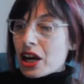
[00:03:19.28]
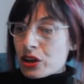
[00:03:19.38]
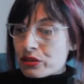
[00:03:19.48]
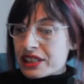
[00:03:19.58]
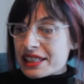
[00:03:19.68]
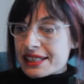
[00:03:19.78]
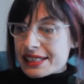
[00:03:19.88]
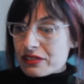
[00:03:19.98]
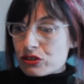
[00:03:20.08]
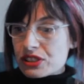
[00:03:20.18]
Over the
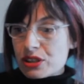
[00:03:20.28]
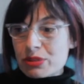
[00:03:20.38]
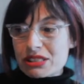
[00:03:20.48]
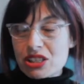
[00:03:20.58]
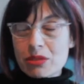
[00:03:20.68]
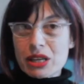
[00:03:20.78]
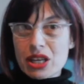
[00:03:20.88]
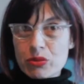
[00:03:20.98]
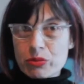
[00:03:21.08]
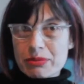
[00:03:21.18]
years, I've also built up my
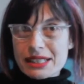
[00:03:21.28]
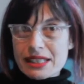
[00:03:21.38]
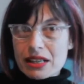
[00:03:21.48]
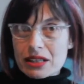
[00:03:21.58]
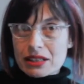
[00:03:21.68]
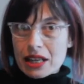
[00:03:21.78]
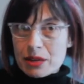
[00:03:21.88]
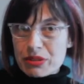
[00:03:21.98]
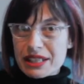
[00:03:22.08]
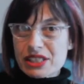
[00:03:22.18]
own women's art
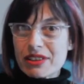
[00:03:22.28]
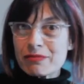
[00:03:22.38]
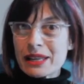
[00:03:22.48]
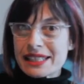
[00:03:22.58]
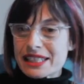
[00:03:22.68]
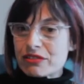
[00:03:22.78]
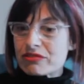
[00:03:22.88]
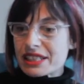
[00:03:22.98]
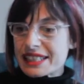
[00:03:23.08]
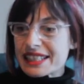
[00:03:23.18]
library, so I have plenty
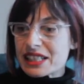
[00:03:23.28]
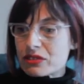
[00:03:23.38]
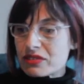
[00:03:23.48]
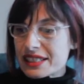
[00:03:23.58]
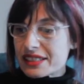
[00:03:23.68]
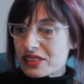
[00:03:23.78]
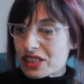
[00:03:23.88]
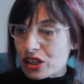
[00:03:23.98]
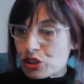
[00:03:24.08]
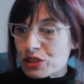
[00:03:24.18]
of reading and
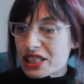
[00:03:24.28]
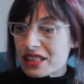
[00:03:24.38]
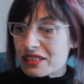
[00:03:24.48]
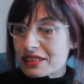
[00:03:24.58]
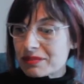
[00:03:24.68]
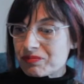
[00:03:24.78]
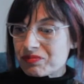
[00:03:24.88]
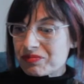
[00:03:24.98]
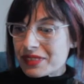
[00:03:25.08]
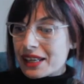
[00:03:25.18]
research material.
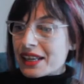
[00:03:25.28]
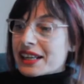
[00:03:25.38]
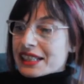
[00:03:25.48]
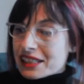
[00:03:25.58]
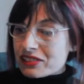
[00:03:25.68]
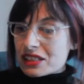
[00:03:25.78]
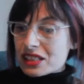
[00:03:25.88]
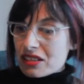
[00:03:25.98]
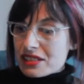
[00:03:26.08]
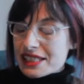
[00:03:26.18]
Given the
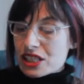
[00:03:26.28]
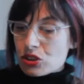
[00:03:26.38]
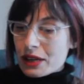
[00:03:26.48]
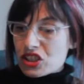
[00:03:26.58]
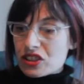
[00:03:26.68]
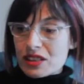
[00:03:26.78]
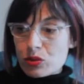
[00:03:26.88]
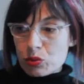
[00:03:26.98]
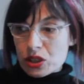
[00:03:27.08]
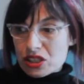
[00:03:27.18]
current situation in
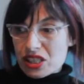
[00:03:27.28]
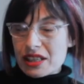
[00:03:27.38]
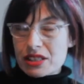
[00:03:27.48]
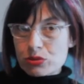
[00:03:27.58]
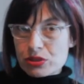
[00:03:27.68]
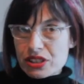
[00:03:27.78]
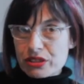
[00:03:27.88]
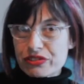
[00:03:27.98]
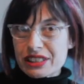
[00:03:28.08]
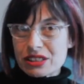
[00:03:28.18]
the world, I also
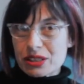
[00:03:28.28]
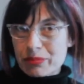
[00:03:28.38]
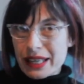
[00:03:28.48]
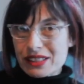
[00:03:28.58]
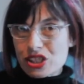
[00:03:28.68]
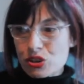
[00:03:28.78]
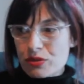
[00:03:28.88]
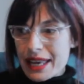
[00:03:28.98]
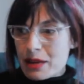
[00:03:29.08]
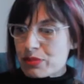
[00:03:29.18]
feel compelled to
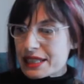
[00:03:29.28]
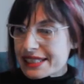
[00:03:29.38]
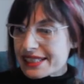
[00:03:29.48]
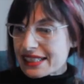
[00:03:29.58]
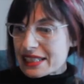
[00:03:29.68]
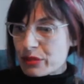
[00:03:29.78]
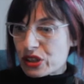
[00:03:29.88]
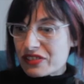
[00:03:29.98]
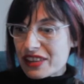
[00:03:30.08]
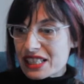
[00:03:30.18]
create politically
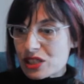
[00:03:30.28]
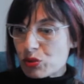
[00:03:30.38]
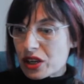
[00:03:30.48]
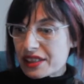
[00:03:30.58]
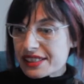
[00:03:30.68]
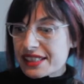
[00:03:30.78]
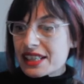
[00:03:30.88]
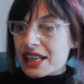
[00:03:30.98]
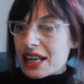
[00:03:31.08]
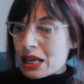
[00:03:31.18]
motivated works,
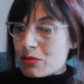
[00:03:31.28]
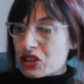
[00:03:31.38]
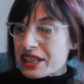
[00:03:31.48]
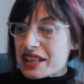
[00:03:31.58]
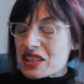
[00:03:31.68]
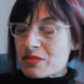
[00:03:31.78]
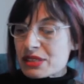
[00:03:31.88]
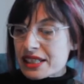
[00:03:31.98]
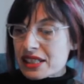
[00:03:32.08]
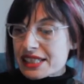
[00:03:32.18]
and I'm looking at the
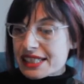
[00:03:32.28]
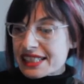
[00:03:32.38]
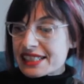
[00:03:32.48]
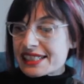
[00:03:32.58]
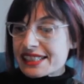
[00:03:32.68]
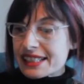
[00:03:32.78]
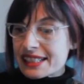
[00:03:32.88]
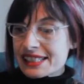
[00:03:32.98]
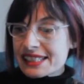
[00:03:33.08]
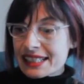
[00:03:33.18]
absurdity and
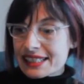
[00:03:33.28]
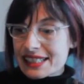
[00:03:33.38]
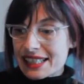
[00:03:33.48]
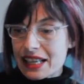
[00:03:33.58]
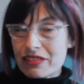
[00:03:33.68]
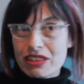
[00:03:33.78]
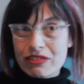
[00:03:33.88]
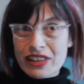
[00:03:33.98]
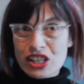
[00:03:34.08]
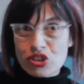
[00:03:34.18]
insanity of the
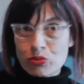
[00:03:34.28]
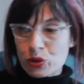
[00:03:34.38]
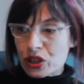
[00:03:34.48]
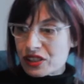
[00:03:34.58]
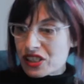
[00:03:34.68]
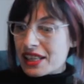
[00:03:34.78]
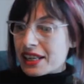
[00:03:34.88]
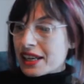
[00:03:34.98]
fashion world